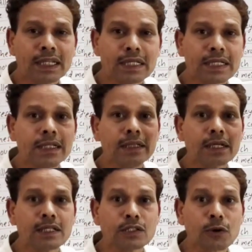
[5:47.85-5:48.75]
the
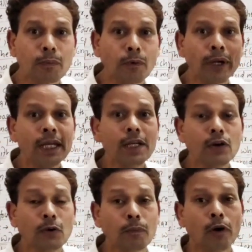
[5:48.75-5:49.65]
synthesis of
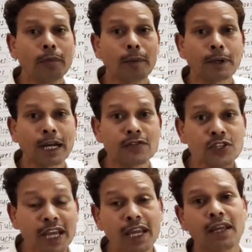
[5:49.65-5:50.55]
protein or polypeptide
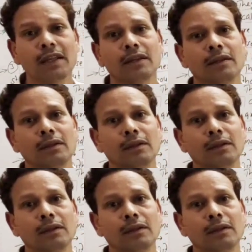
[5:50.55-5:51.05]
chain,